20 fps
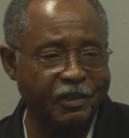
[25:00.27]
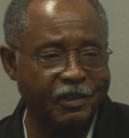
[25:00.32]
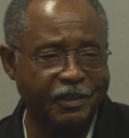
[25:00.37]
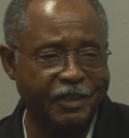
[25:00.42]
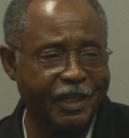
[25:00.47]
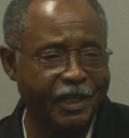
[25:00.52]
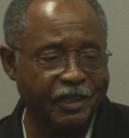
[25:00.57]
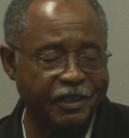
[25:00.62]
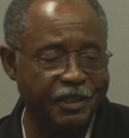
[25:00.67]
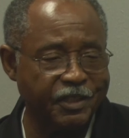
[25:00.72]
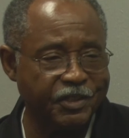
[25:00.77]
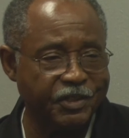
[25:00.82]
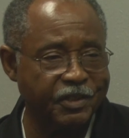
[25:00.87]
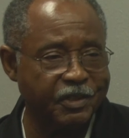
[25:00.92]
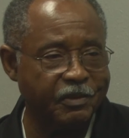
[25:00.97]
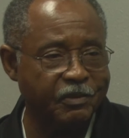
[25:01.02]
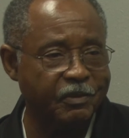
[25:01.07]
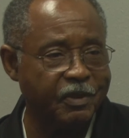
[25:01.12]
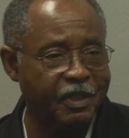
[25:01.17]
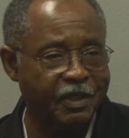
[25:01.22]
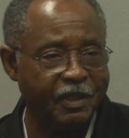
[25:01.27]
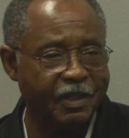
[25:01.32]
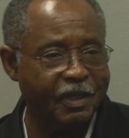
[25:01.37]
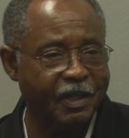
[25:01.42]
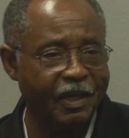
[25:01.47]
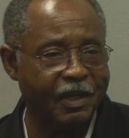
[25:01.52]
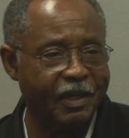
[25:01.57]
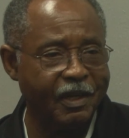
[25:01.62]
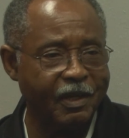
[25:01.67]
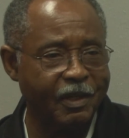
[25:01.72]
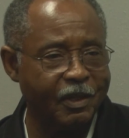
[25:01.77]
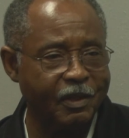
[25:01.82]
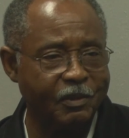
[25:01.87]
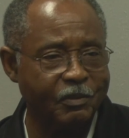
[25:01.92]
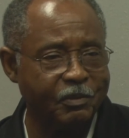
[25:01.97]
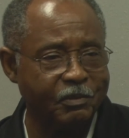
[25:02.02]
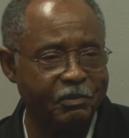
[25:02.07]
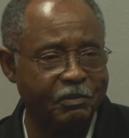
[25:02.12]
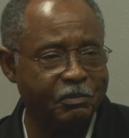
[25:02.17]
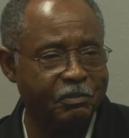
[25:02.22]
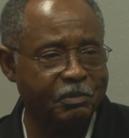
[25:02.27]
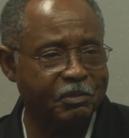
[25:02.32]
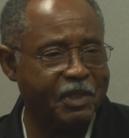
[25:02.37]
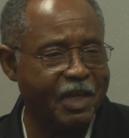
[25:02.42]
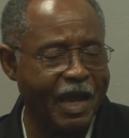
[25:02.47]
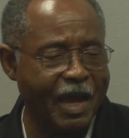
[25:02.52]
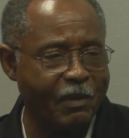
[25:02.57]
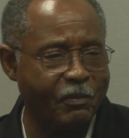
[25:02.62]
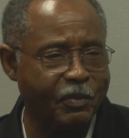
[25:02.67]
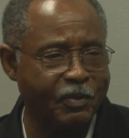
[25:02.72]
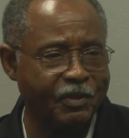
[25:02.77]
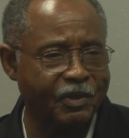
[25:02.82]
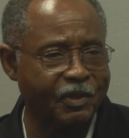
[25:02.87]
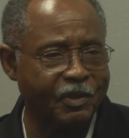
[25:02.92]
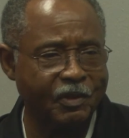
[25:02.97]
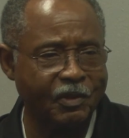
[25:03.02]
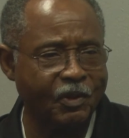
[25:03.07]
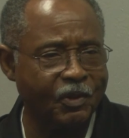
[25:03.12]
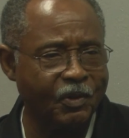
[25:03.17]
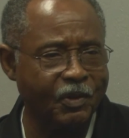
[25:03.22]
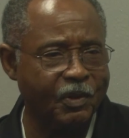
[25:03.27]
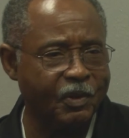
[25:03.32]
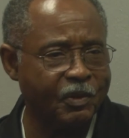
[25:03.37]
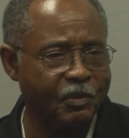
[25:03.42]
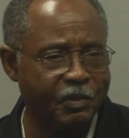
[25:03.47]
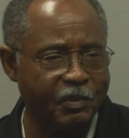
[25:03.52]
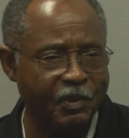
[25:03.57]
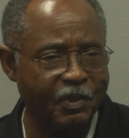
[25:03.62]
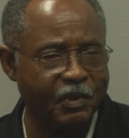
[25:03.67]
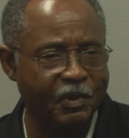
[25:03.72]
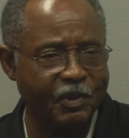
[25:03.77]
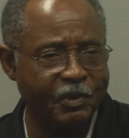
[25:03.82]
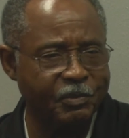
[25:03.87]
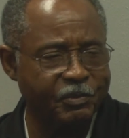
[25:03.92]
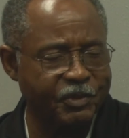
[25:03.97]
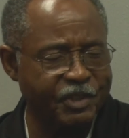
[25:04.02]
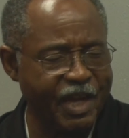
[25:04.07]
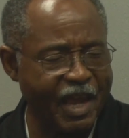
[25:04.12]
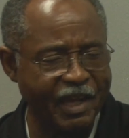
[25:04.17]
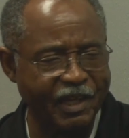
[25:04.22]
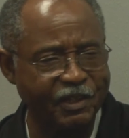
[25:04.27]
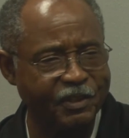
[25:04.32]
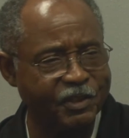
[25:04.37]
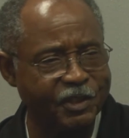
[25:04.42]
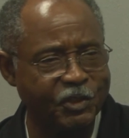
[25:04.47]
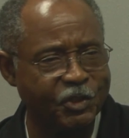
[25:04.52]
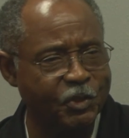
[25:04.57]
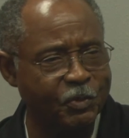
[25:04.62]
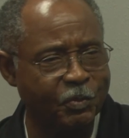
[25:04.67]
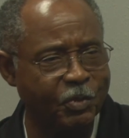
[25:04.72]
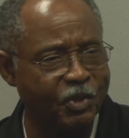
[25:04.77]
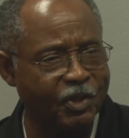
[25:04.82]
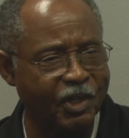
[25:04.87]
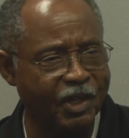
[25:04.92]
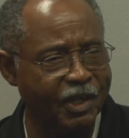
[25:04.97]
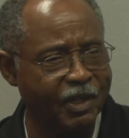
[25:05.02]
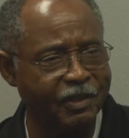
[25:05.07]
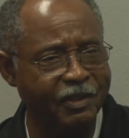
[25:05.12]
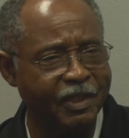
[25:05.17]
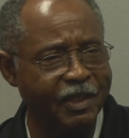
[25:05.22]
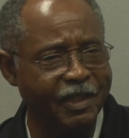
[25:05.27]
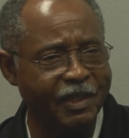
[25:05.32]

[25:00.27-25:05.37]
a technician top or jacket that you put on.